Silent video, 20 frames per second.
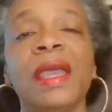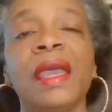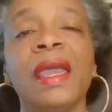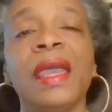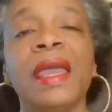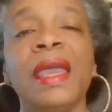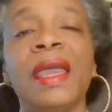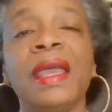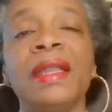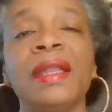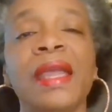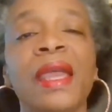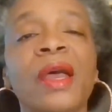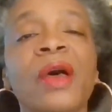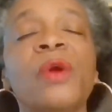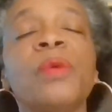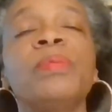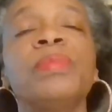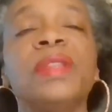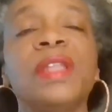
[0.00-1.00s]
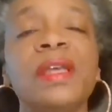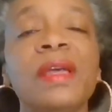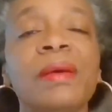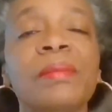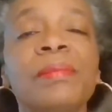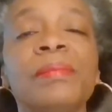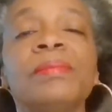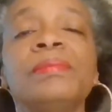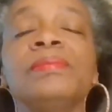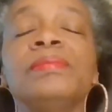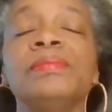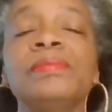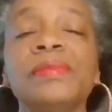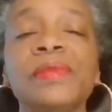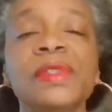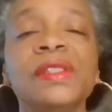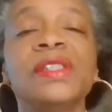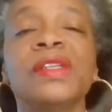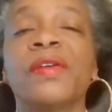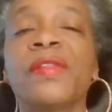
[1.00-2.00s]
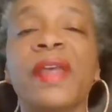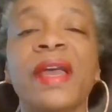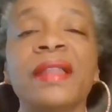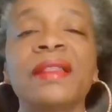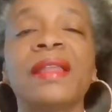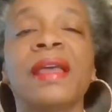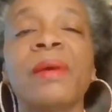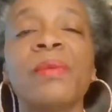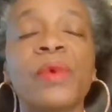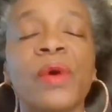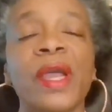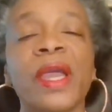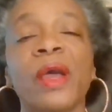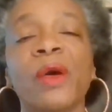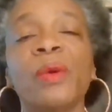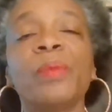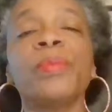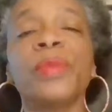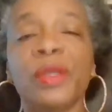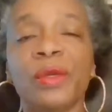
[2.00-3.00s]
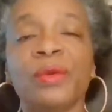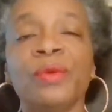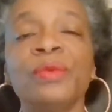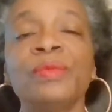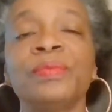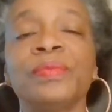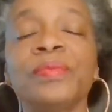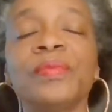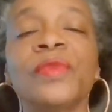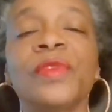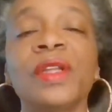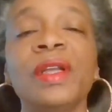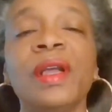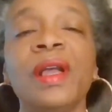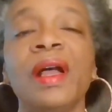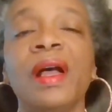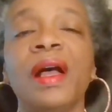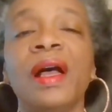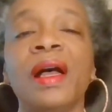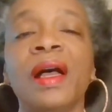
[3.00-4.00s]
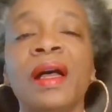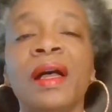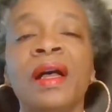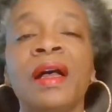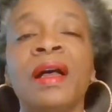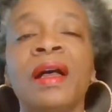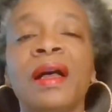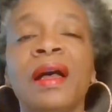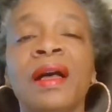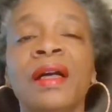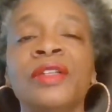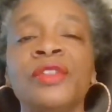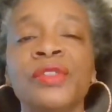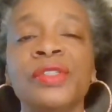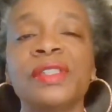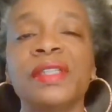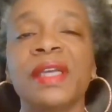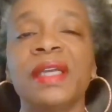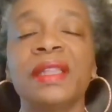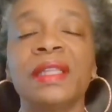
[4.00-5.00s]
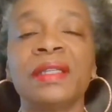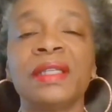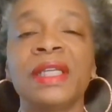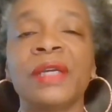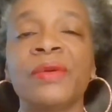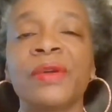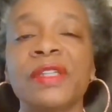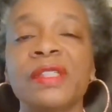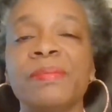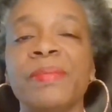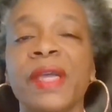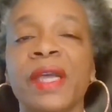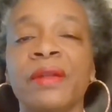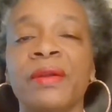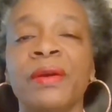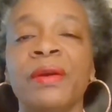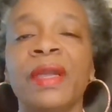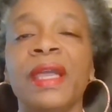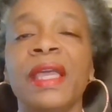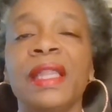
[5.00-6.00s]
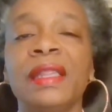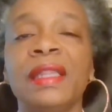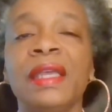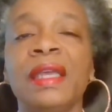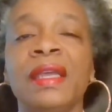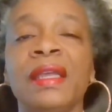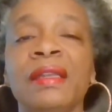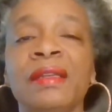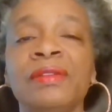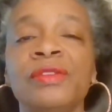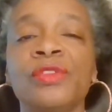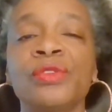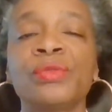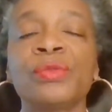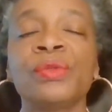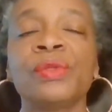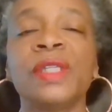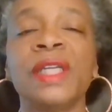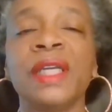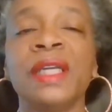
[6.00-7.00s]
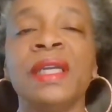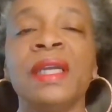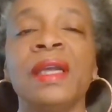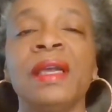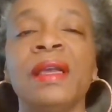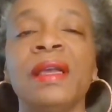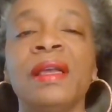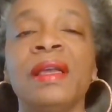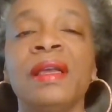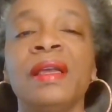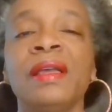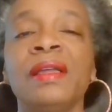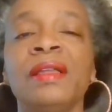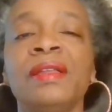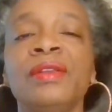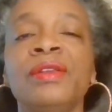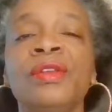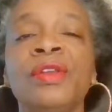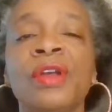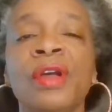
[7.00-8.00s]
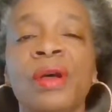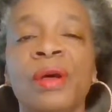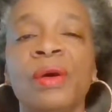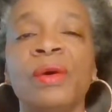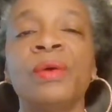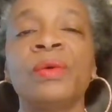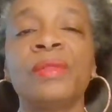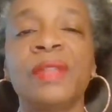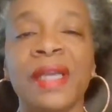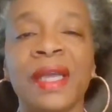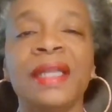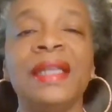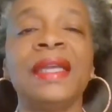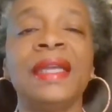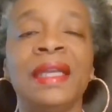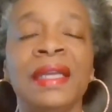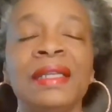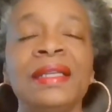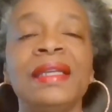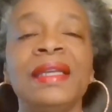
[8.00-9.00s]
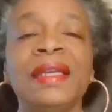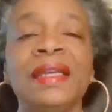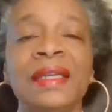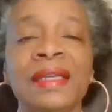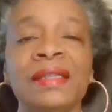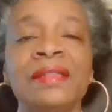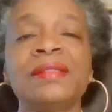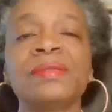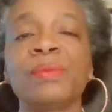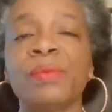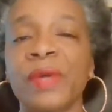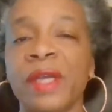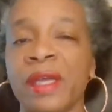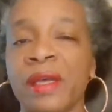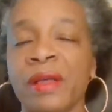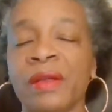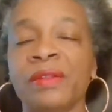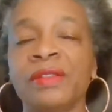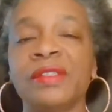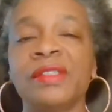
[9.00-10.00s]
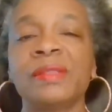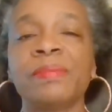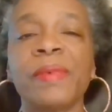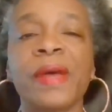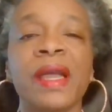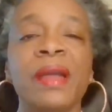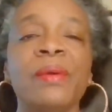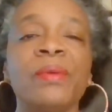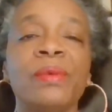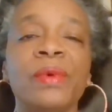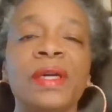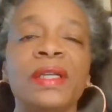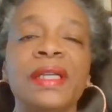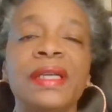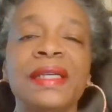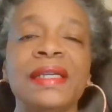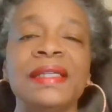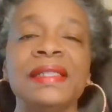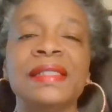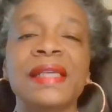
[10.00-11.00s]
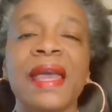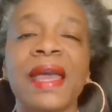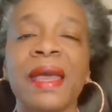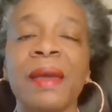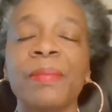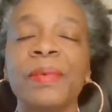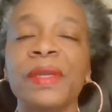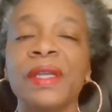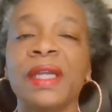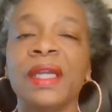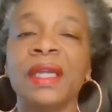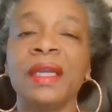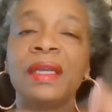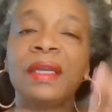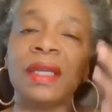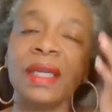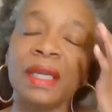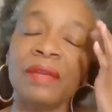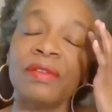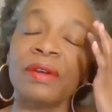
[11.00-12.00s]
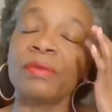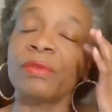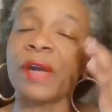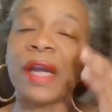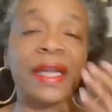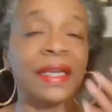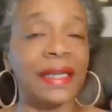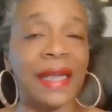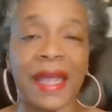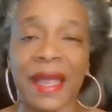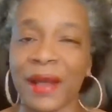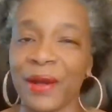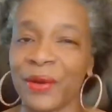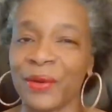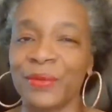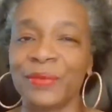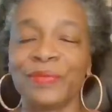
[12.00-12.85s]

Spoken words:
and help them so that that will help you understand the lyrics better and then truly know that it is well, despite what is happening even right now.